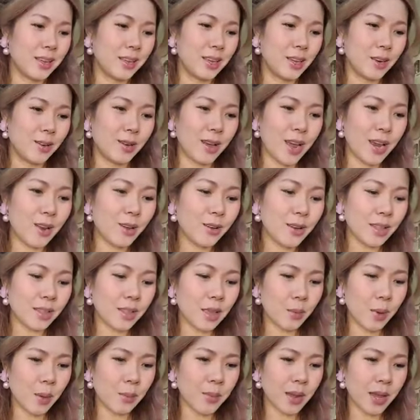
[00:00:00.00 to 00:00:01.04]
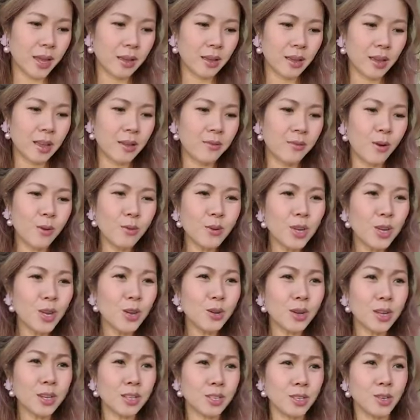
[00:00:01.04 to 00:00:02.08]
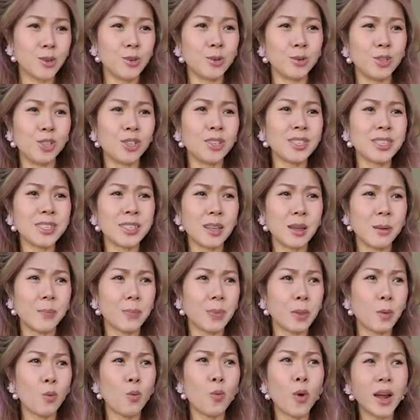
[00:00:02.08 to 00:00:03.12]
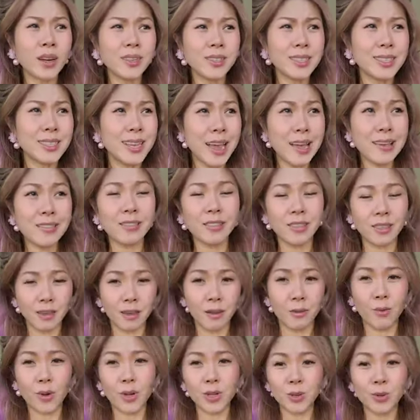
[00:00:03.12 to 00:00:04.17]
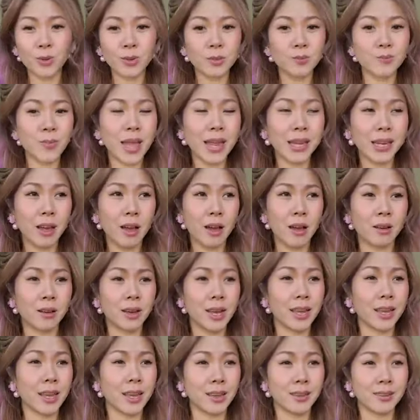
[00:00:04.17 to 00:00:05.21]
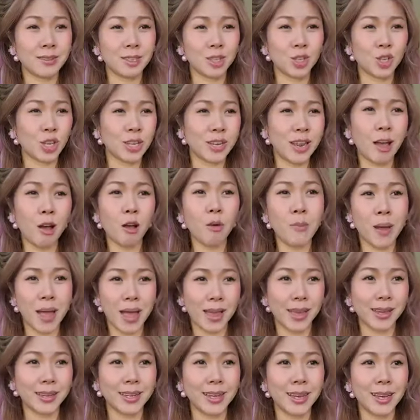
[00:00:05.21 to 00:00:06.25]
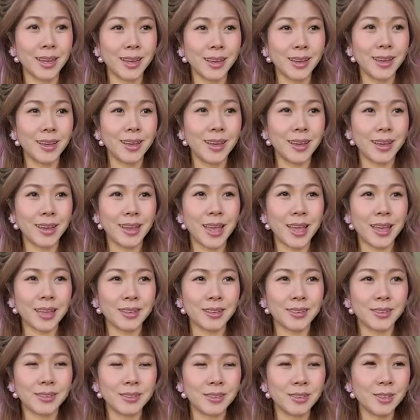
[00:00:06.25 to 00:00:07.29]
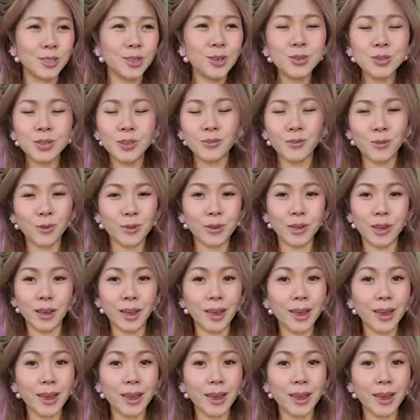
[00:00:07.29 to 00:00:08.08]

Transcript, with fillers: you know, I look at them, I'm like, if only you can use just one-tenth of what you spend on like a Chanel bag and use it for your